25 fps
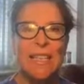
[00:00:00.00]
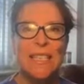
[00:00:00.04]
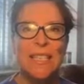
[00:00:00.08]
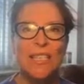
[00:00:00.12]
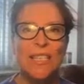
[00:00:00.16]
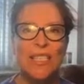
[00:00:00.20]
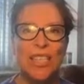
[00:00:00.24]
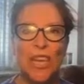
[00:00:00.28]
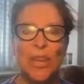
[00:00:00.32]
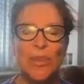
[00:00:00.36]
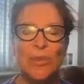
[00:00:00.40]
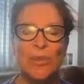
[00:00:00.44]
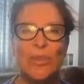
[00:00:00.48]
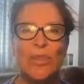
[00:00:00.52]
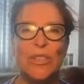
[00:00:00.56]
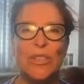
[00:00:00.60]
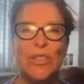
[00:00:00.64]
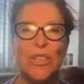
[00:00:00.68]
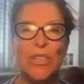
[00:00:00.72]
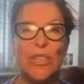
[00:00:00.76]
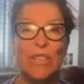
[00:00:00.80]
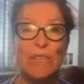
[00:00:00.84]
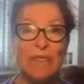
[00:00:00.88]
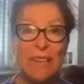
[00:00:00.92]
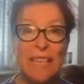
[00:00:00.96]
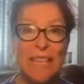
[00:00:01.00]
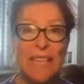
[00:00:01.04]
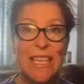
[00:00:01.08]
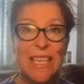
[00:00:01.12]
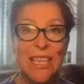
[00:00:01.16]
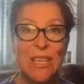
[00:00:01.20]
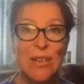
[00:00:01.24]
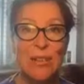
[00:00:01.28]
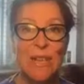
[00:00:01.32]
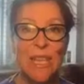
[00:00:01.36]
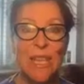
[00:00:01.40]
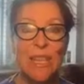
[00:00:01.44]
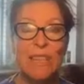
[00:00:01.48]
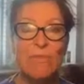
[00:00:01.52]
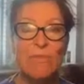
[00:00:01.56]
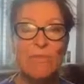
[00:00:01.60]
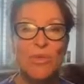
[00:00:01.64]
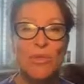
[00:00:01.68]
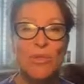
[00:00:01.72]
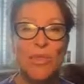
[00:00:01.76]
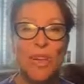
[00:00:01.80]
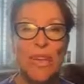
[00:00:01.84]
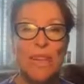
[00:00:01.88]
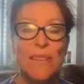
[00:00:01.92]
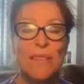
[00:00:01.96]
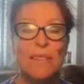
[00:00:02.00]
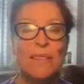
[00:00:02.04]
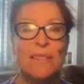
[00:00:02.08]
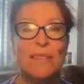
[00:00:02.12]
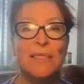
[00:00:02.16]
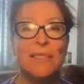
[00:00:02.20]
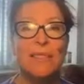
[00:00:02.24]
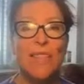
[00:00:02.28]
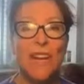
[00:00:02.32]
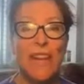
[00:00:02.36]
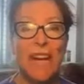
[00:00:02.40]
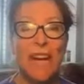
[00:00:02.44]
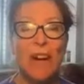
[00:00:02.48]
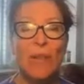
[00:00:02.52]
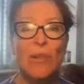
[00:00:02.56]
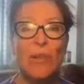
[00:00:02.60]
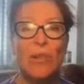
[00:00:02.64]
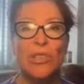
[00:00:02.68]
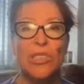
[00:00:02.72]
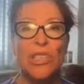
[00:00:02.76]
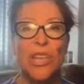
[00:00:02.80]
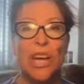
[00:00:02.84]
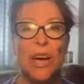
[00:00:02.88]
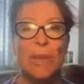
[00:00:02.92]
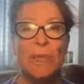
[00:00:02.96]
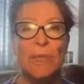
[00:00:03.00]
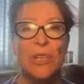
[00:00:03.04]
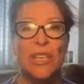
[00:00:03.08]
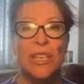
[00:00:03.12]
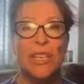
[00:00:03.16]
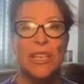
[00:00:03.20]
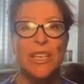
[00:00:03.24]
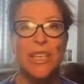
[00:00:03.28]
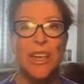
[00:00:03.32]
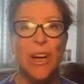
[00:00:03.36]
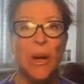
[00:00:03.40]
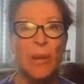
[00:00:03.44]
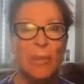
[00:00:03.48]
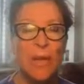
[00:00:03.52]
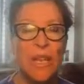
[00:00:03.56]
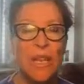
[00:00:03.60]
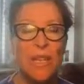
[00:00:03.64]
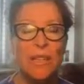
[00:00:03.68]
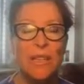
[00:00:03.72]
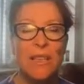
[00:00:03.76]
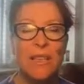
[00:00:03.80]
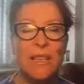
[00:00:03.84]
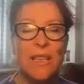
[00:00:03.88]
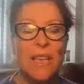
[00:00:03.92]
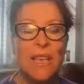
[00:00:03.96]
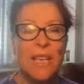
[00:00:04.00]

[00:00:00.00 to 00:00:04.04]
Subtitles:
So you're going to ring the unit in the morning, check out what time you're going to come in.